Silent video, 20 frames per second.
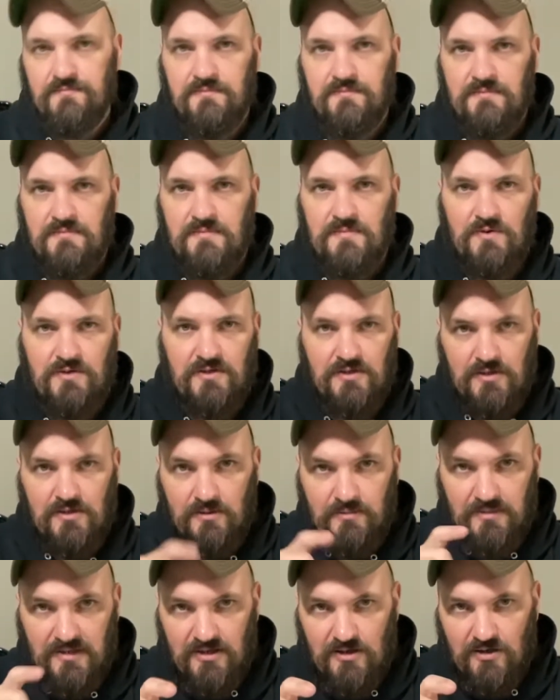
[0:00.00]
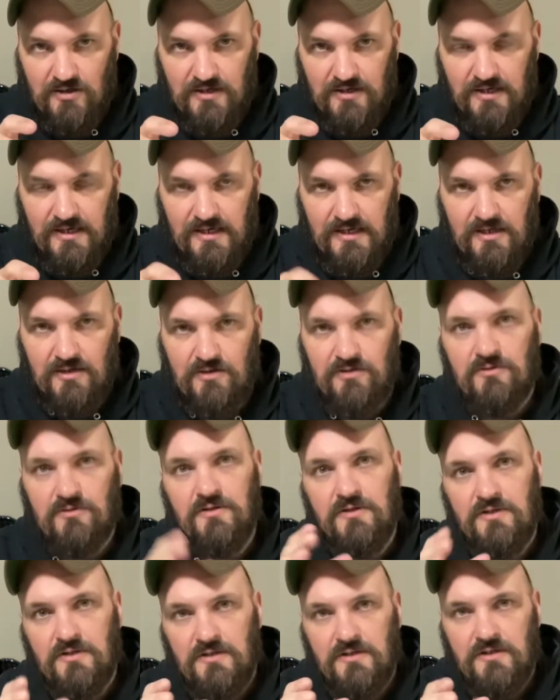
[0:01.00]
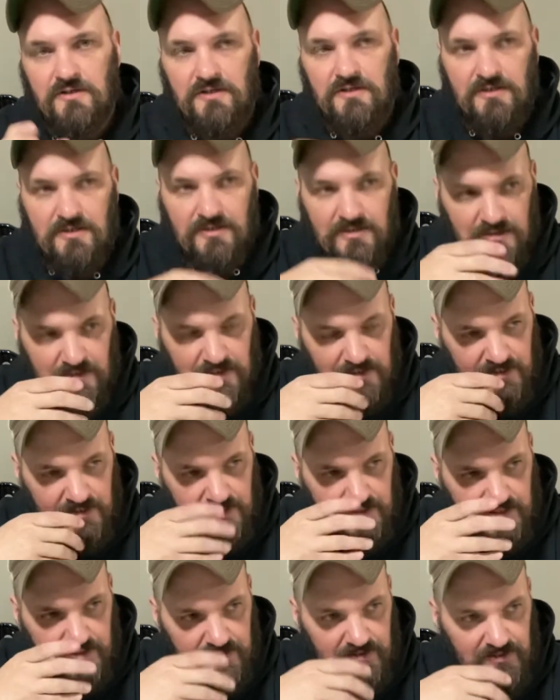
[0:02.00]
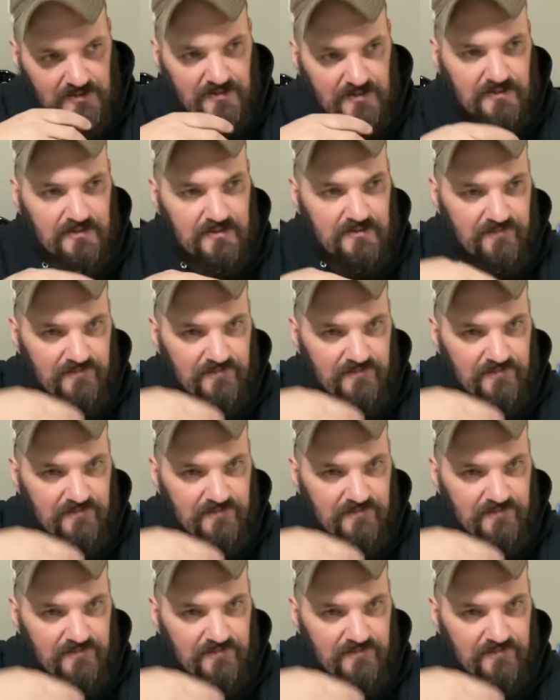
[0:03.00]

with a little bit longer arrow, your